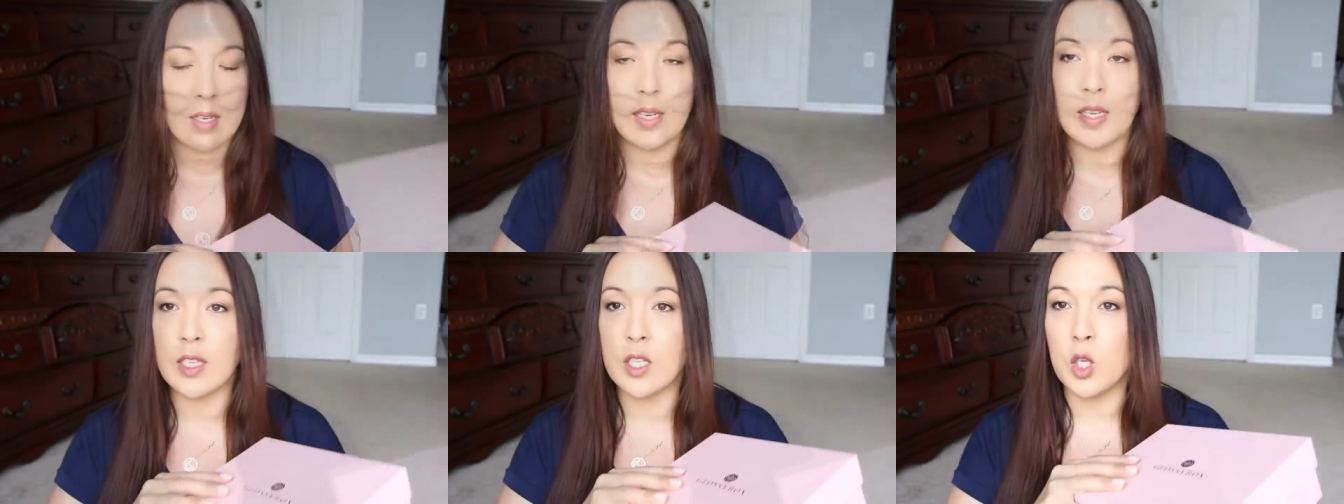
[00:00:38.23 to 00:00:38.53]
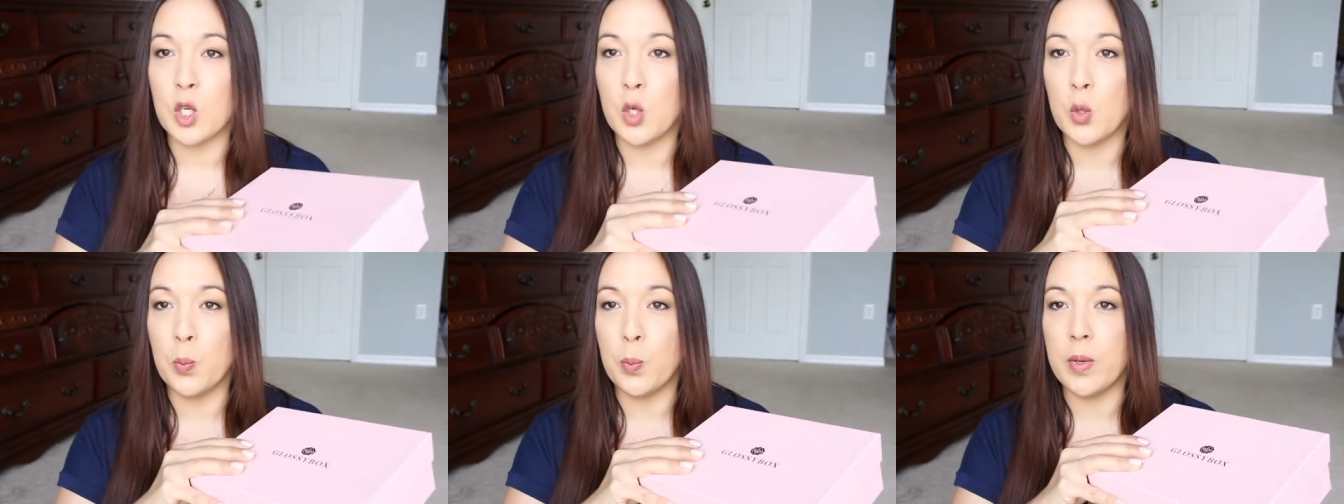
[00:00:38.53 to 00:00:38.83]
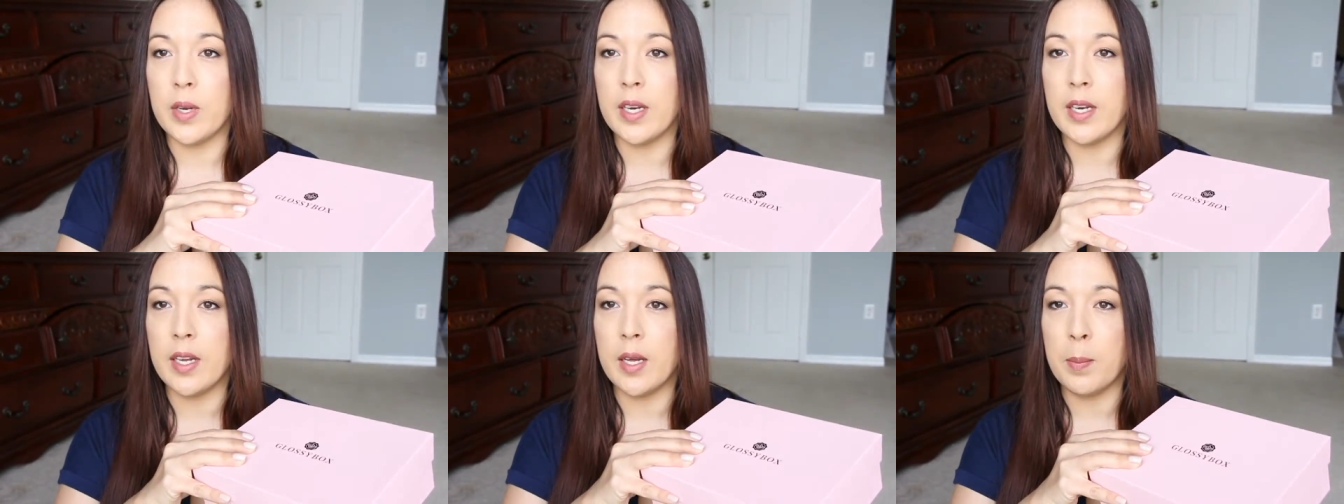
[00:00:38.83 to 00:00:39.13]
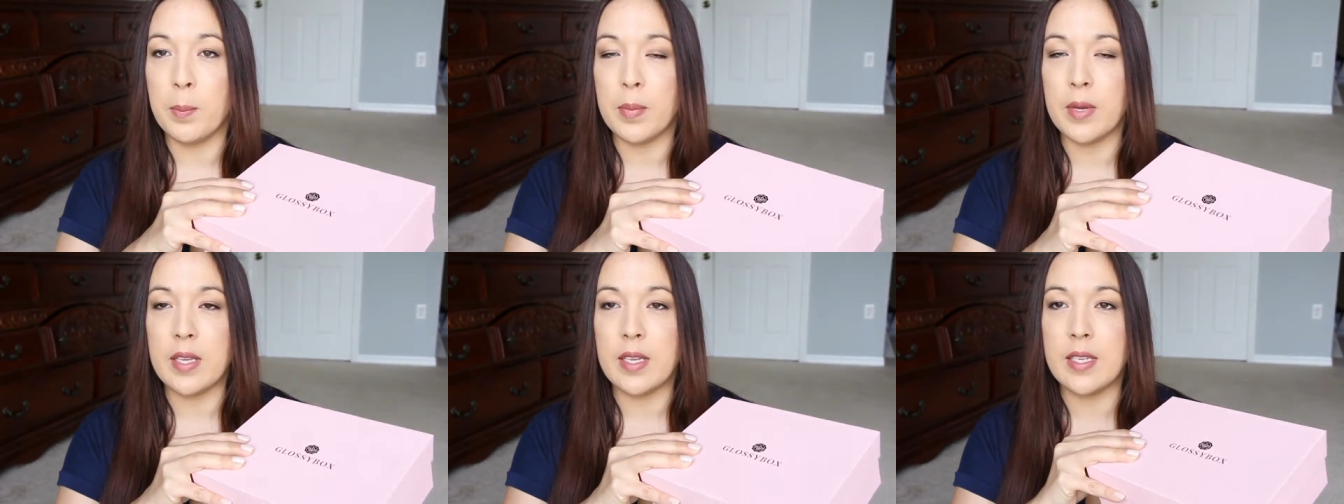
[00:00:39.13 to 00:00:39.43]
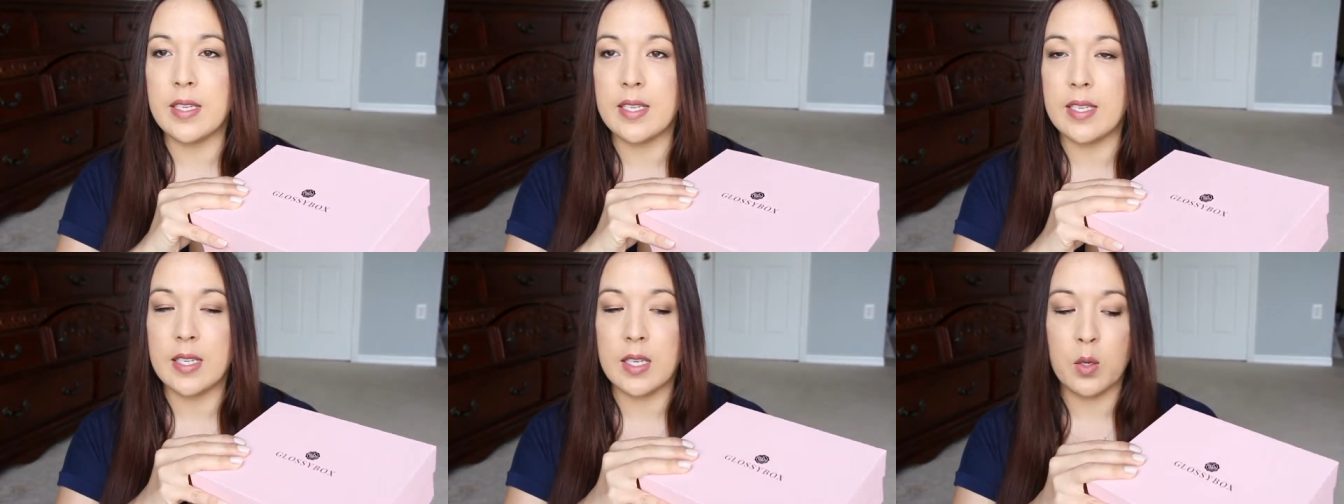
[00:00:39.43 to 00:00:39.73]
let's open it up
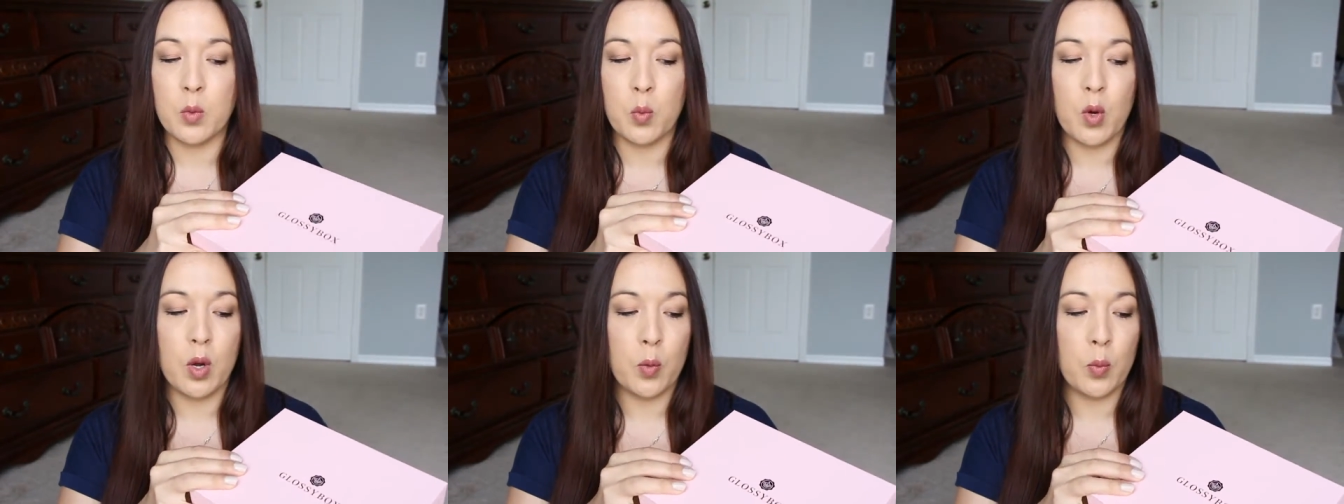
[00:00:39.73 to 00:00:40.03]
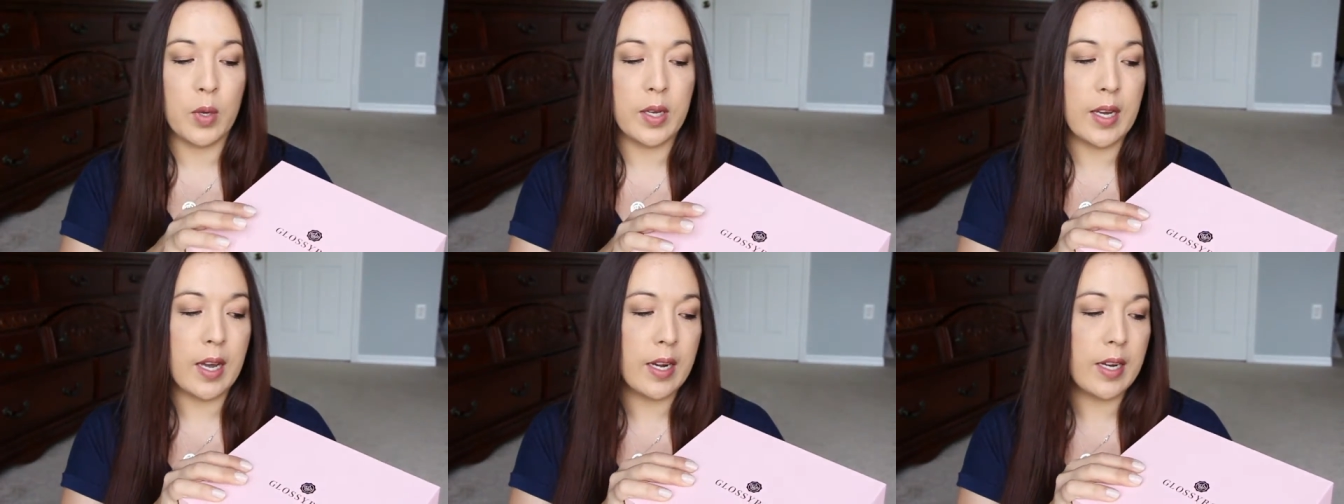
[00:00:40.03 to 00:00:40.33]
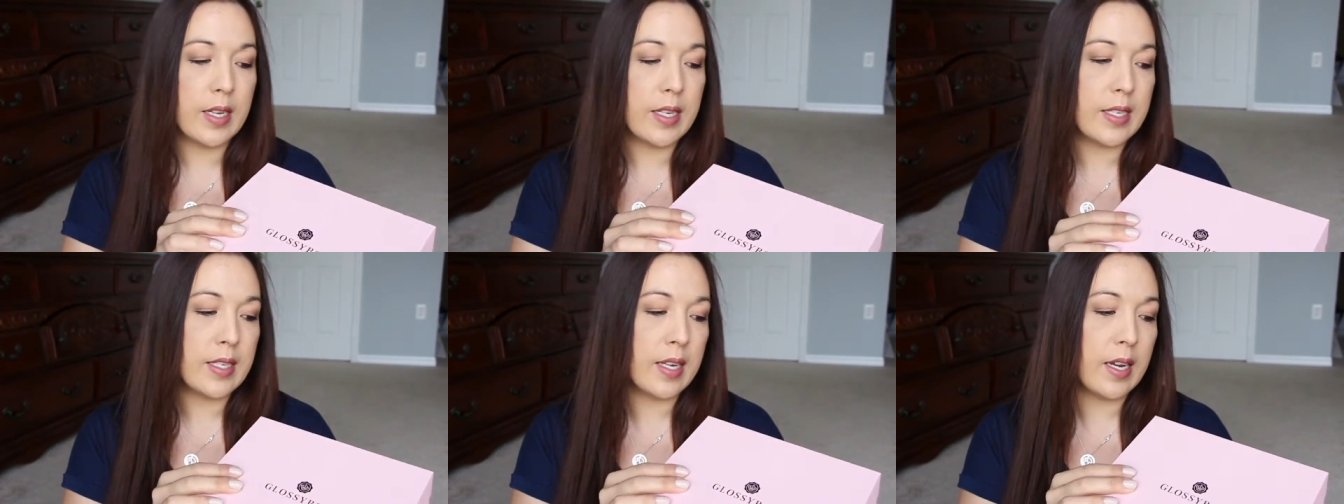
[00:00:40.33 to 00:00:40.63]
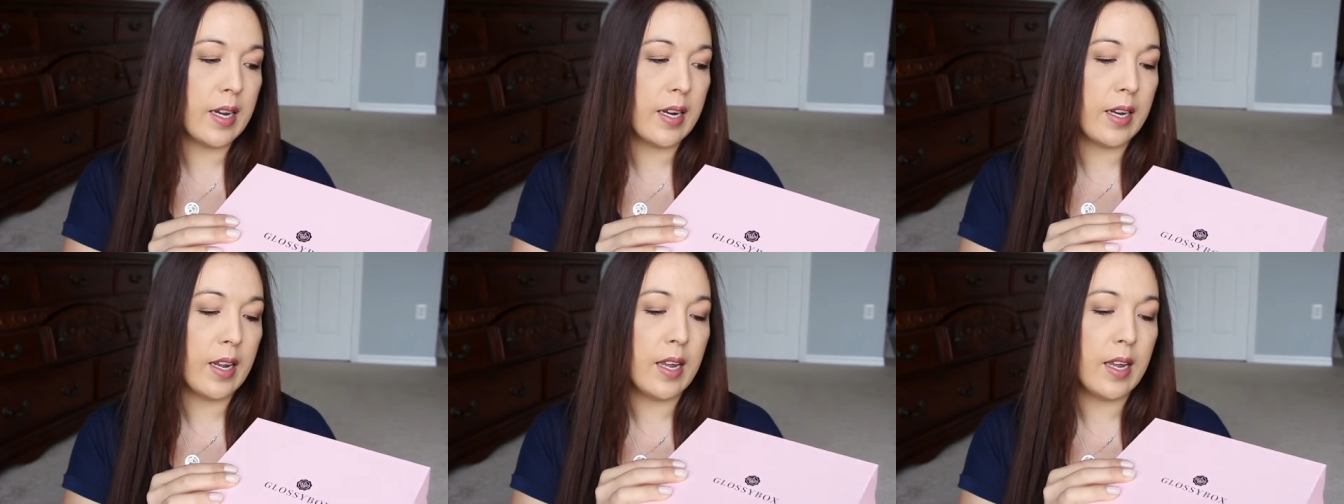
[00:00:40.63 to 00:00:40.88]
and see what we got inside.